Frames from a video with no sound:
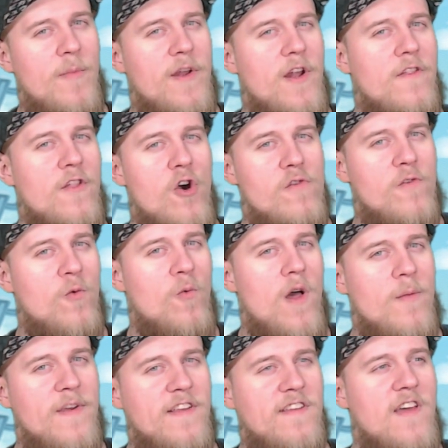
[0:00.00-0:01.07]
bit on the
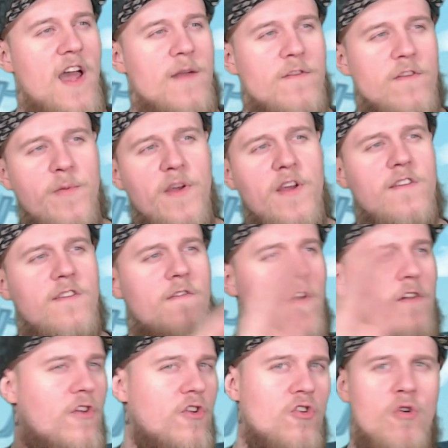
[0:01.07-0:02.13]
overwhelming side just because of all
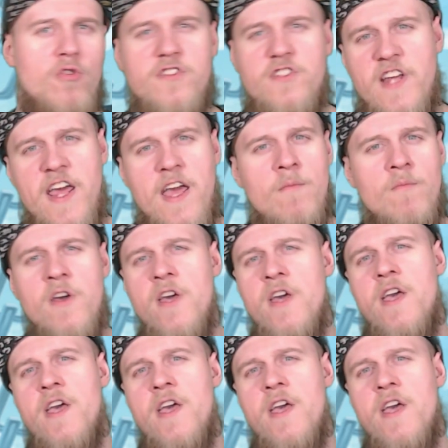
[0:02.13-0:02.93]
the gold stamp